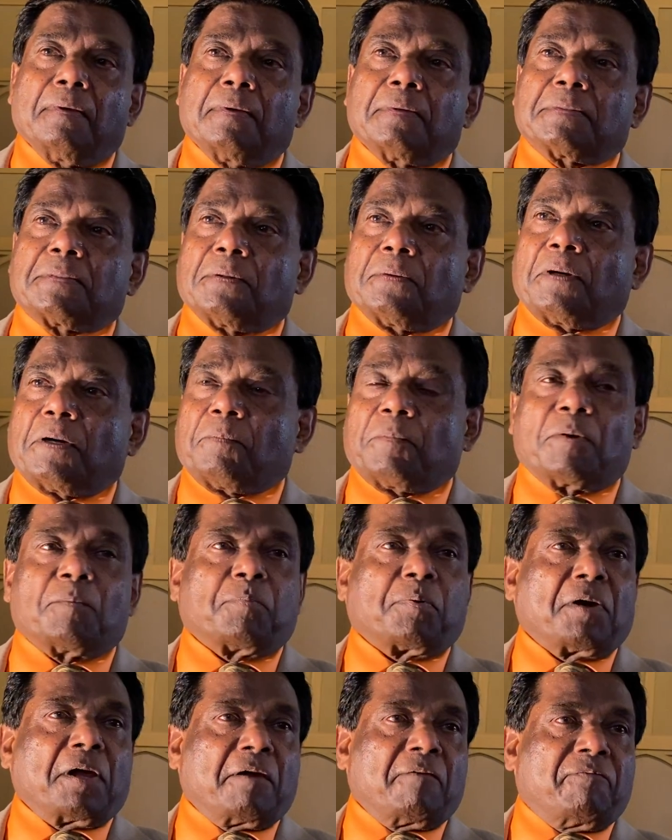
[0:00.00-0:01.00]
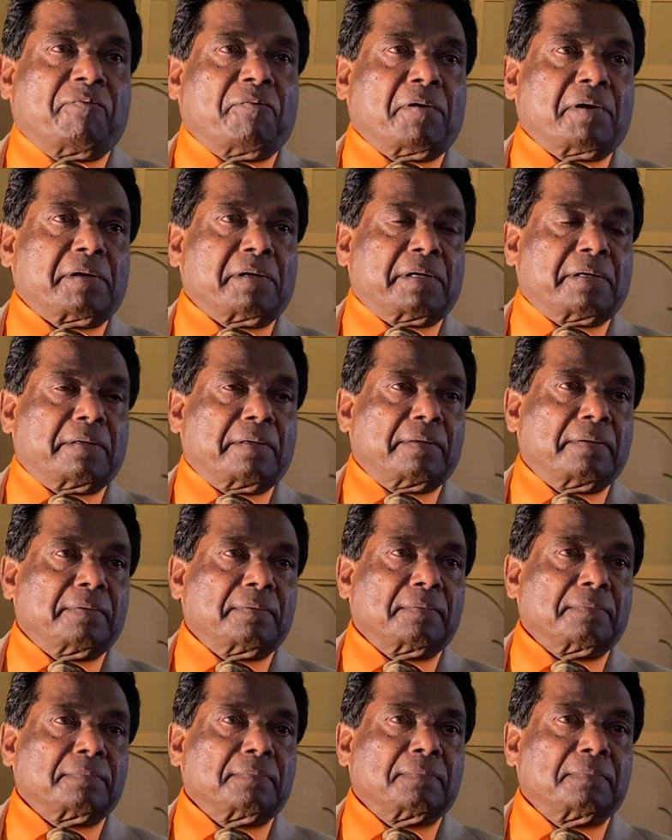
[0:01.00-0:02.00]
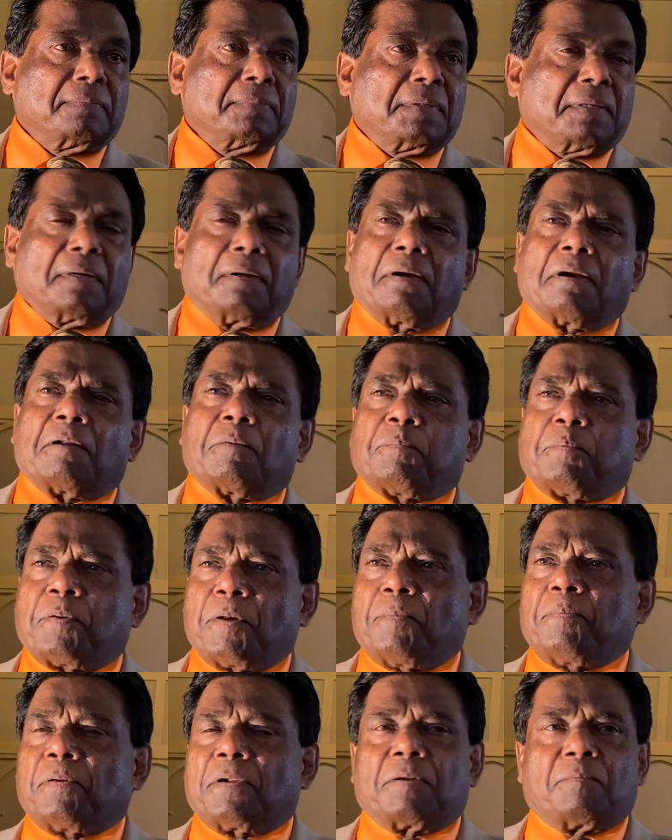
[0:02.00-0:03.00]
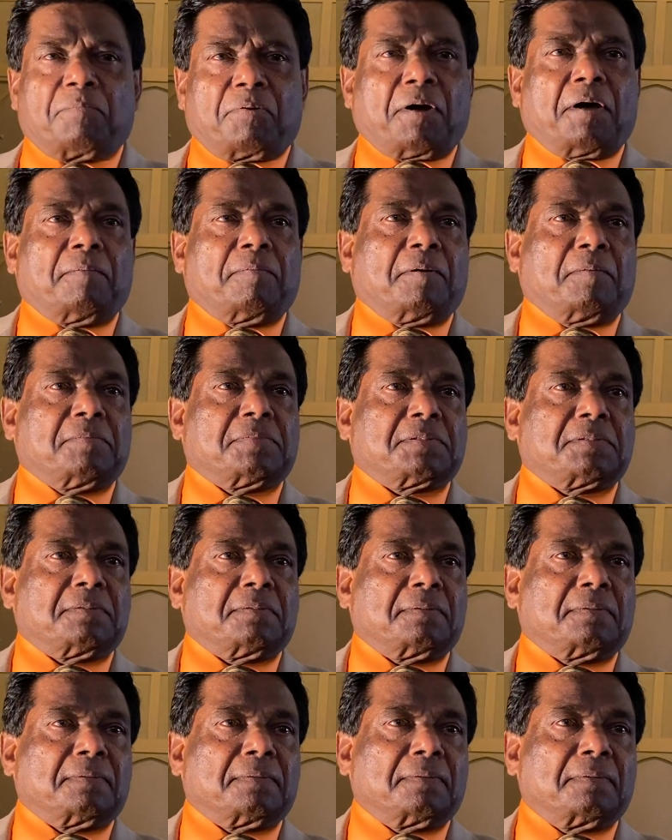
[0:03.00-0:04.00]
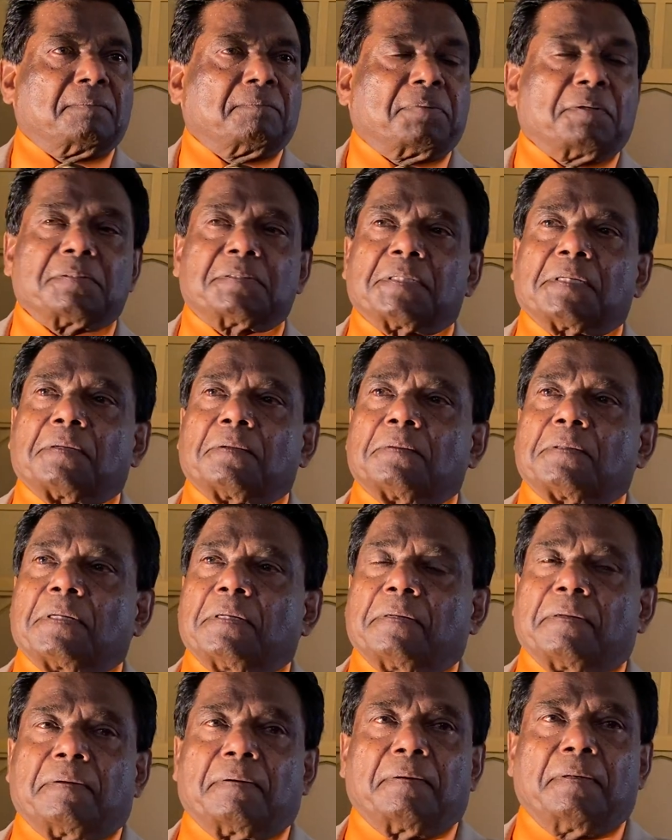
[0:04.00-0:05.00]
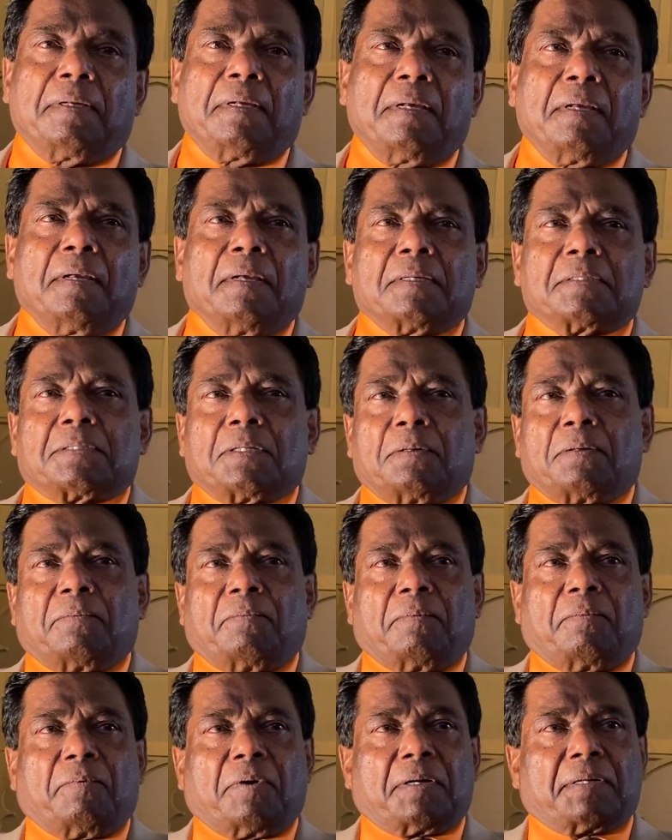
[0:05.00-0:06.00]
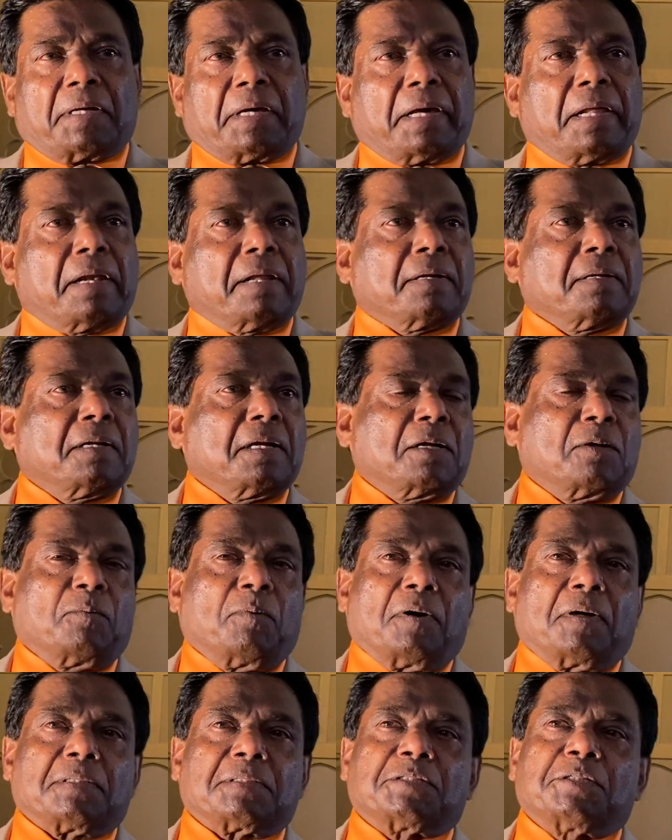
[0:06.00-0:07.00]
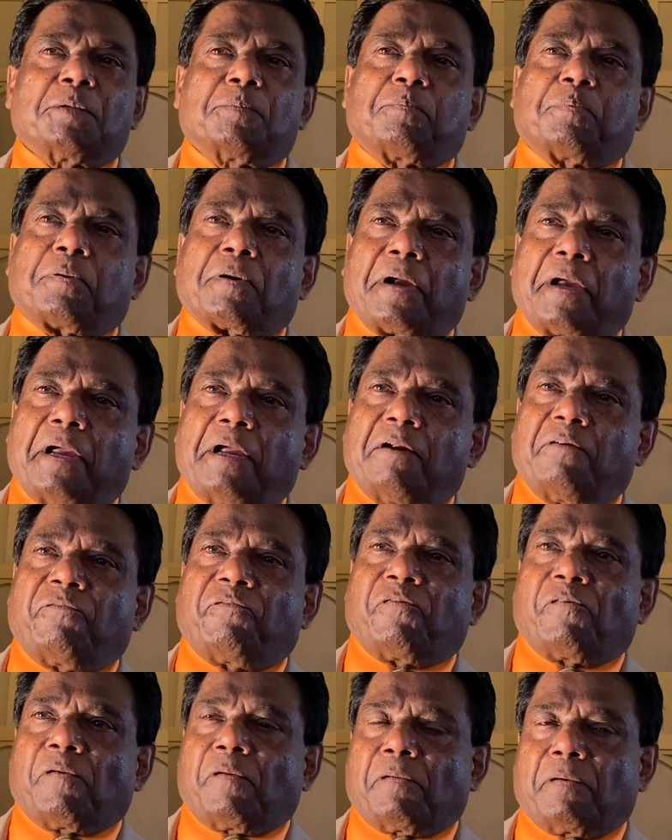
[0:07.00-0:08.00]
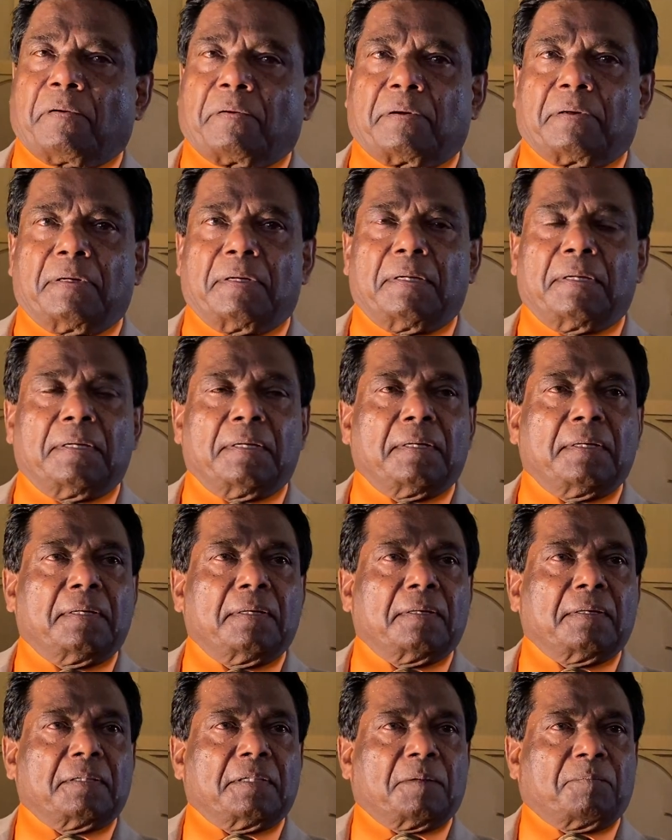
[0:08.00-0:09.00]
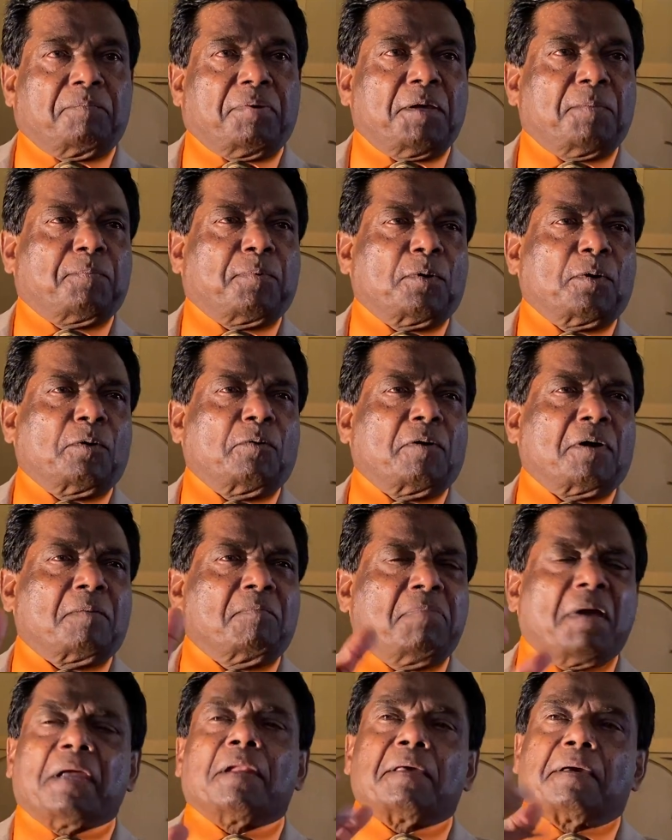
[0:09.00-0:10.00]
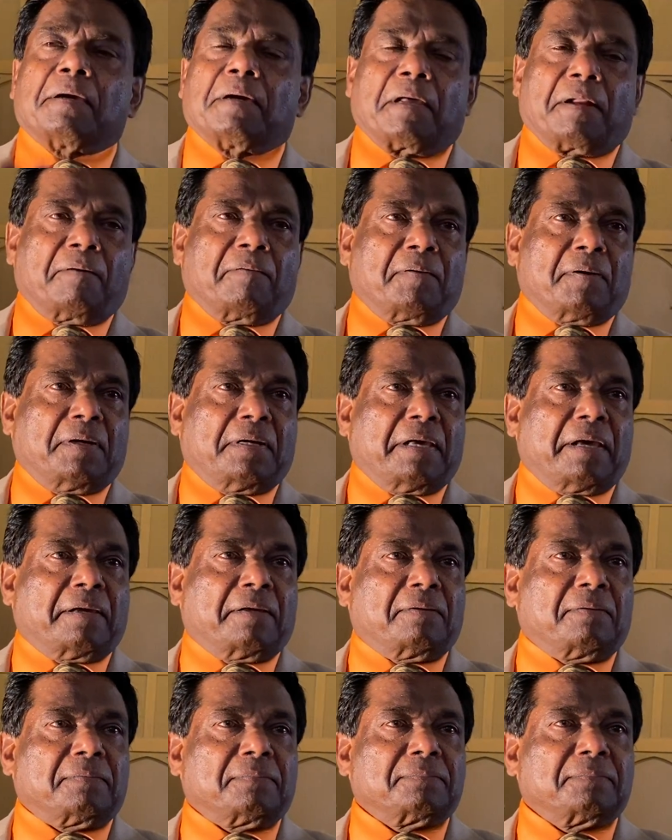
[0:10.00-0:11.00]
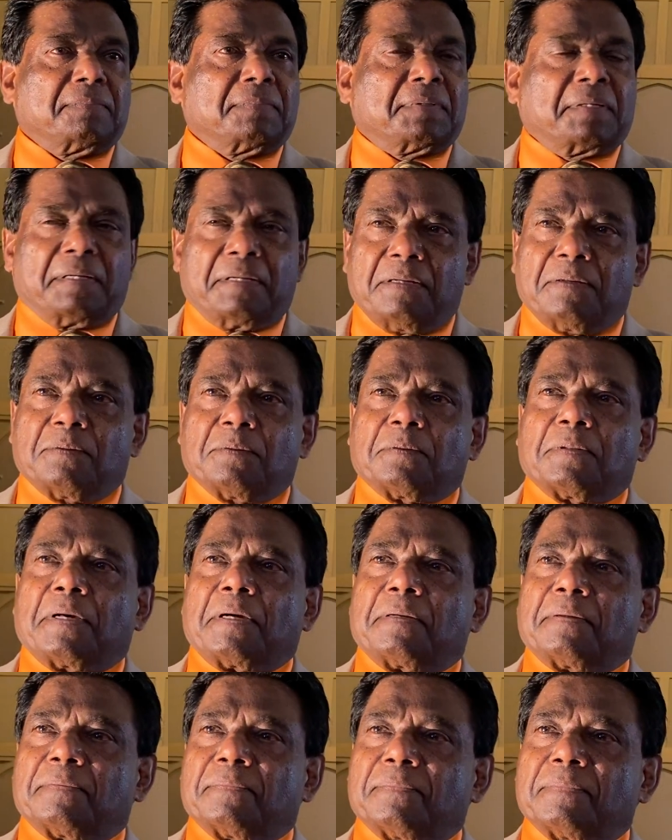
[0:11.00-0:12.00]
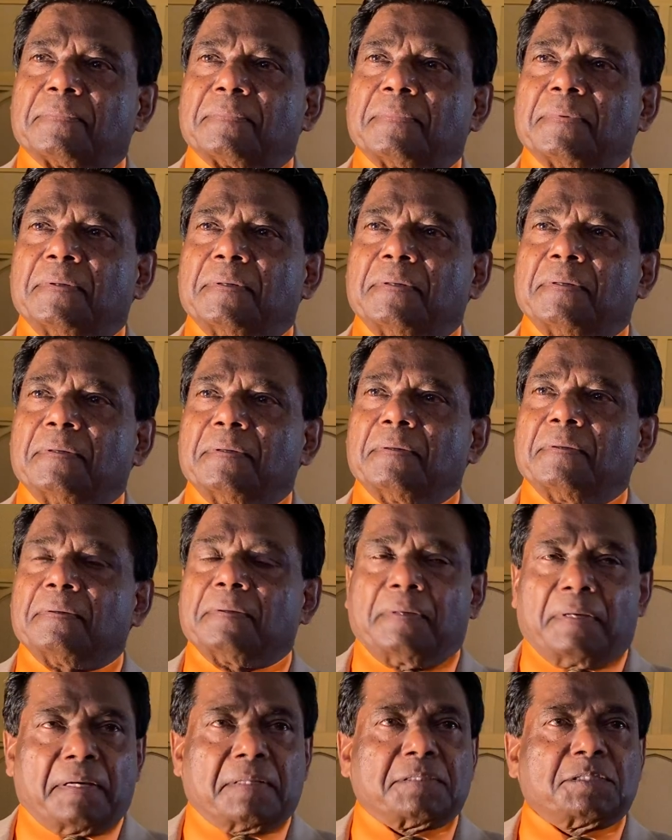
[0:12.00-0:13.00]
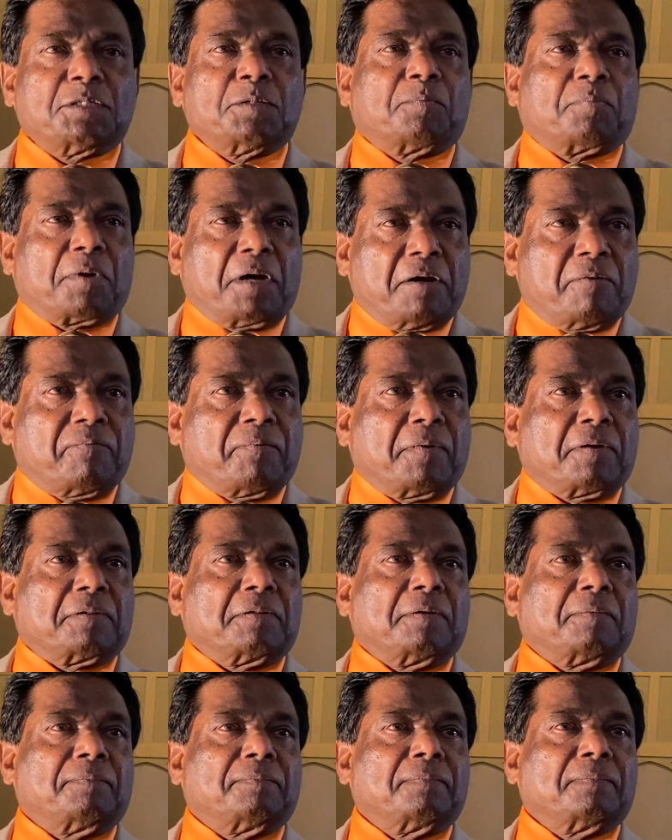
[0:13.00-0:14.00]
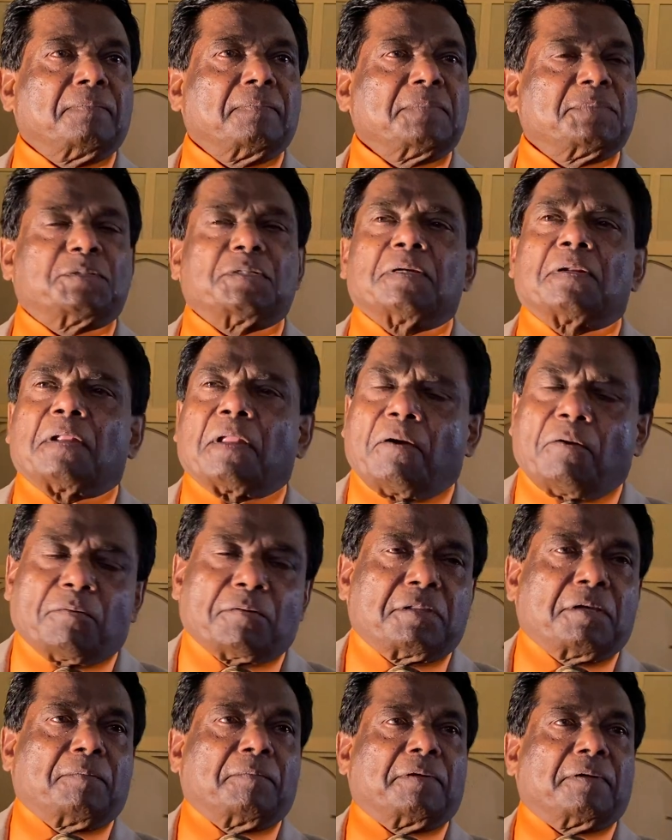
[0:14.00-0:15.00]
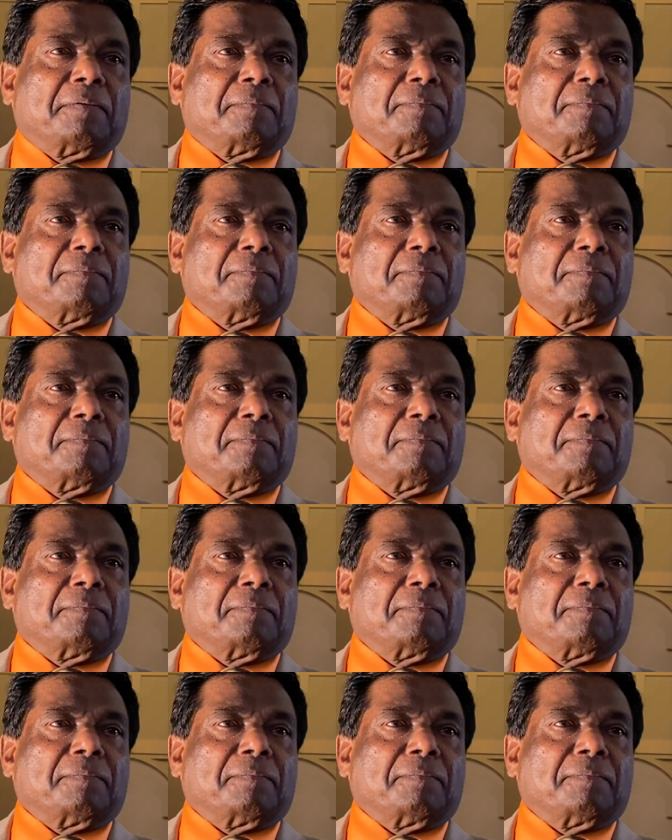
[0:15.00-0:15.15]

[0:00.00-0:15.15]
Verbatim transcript: So I've been praying for her. There are a lot of people in problems, persecuted them. So what Helen did was she prayed for the people who were beating her every day. Can you do that? Yes, she prayed for them. She loved them.